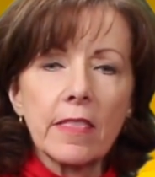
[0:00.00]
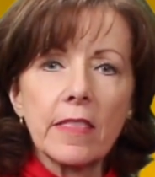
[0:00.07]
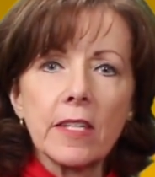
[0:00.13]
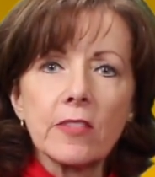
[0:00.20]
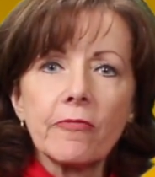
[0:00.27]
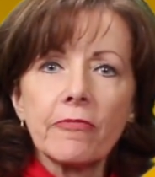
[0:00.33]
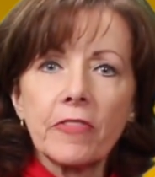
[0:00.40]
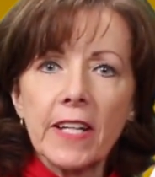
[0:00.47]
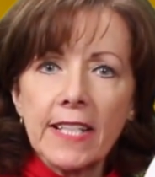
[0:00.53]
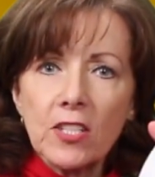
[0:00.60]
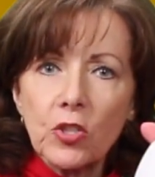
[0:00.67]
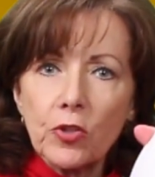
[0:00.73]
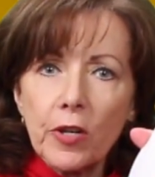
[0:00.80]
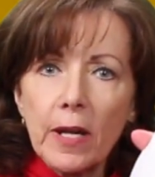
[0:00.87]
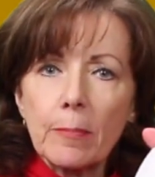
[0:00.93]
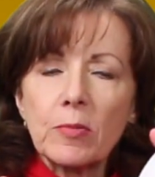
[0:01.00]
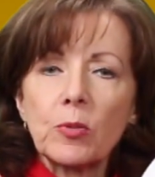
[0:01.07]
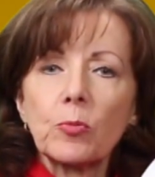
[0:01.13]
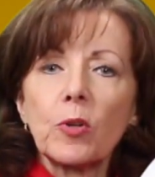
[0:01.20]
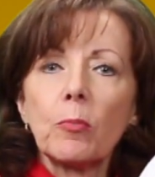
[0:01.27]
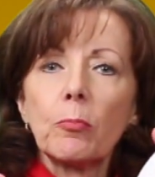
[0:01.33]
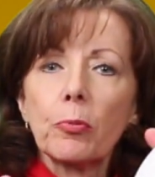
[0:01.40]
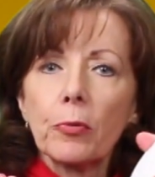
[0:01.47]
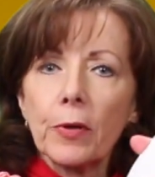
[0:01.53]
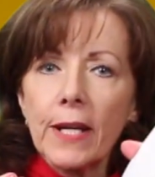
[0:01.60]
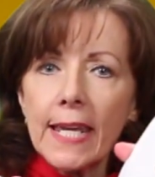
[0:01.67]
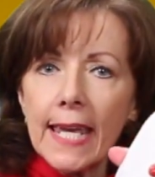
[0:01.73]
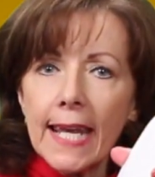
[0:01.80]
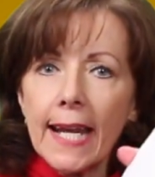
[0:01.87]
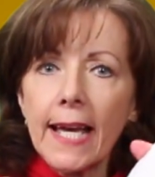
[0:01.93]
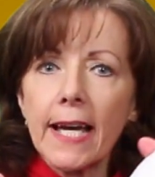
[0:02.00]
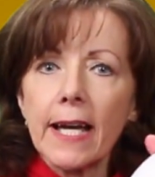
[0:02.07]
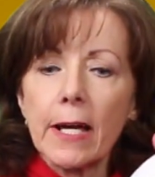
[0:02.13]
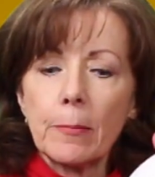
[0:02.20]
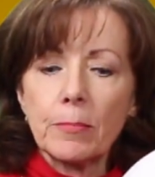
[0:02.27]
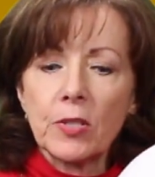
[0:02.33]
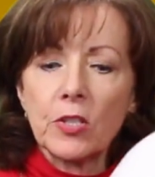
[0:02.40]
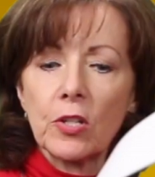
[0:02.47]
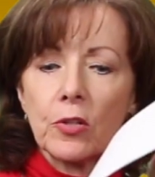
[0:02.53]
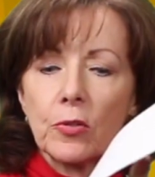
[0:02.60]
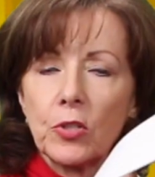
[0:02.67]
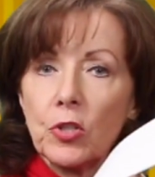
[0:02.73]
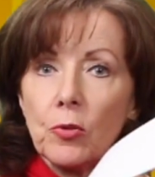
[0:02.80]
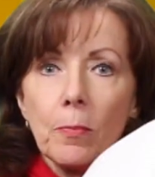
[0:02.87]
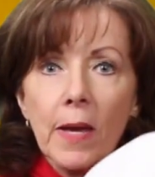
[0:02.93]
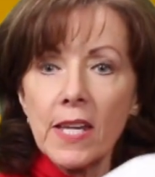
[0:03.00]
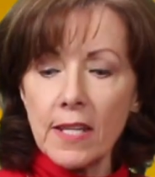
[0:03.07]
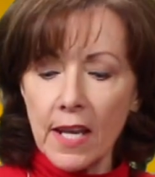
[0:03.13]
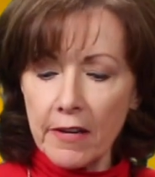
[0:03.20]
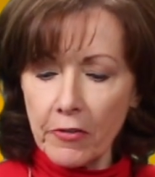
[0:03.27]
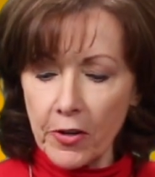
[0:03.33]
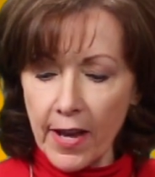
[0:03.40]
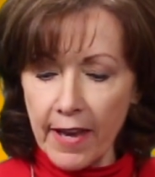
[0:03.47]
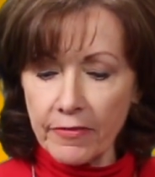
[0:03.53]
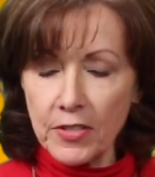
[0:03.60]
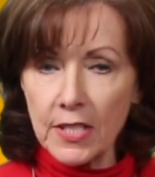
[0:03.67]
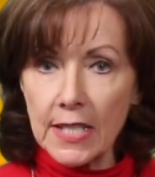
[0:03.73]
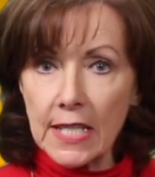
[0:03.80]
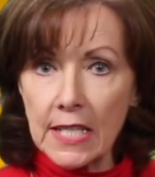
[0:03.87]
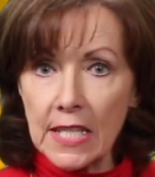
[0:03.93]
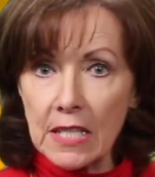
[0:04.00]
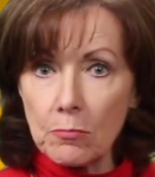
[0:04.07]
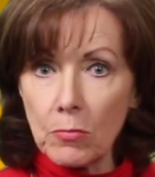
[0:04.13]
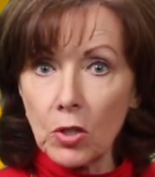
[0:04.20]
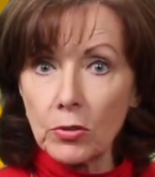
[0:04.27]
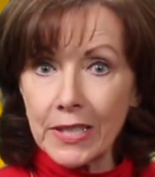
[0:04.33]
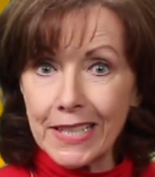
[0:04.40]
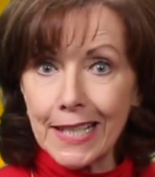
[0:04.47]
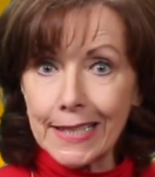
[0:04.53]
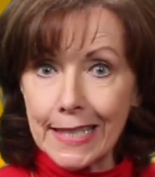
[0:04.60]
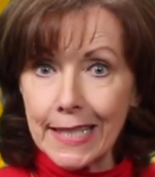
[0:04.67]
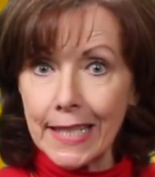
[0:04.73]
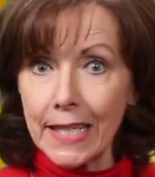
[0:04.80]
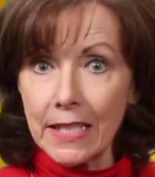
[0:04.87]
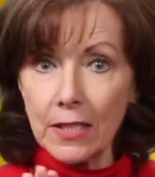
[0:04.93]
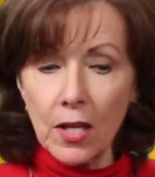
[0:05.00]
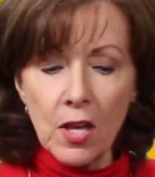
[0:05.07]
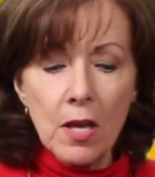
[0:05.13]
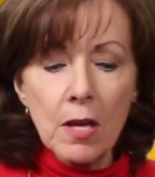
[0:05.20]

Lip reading: the flex straps will bring it up. So you may never have to heat mold it again,